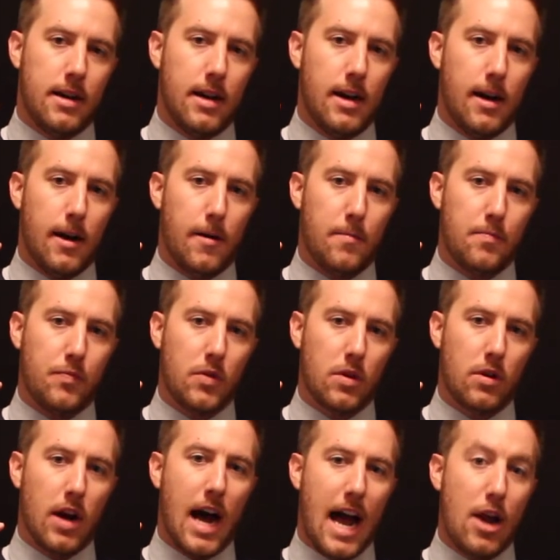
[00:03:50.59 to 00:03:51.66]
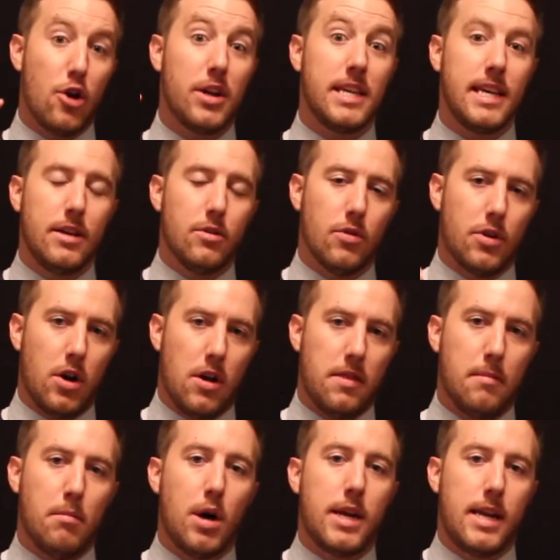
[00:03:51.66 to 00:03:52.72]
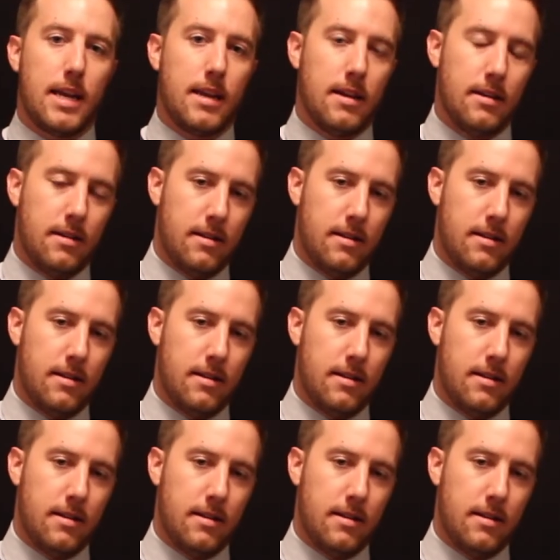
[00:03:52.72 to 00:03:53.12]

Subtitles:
or a higher yield on the money